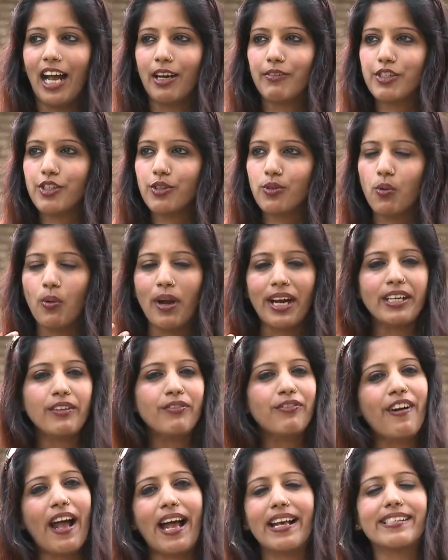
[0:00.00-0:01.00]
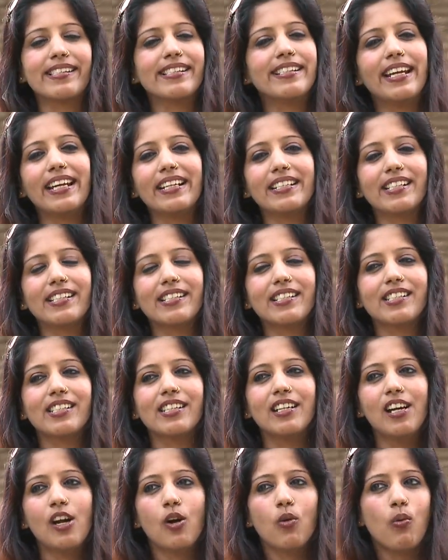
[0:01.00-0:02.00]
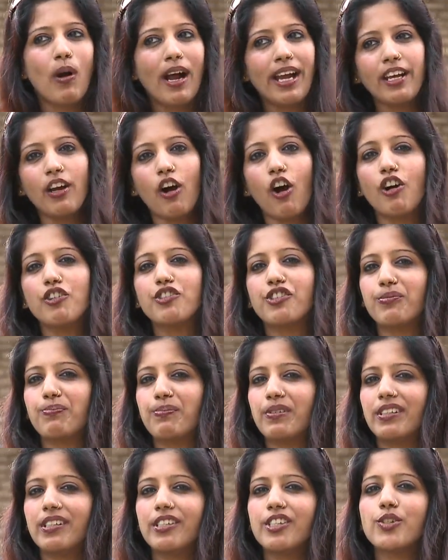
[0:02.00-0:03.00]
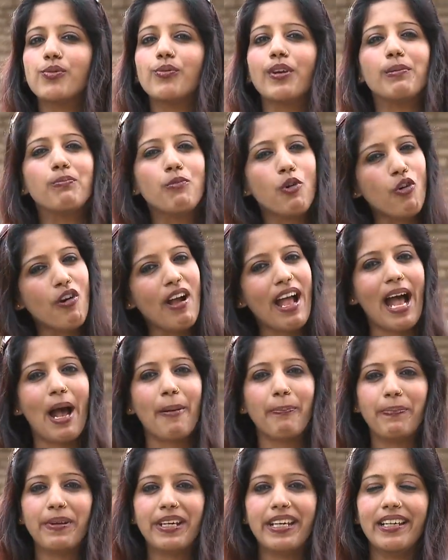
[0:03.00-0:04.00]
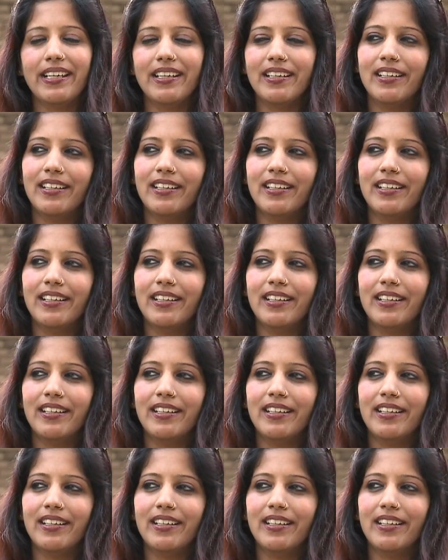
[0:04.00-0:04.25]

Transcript: I was quite fascinated why entrepreneurs were more happy,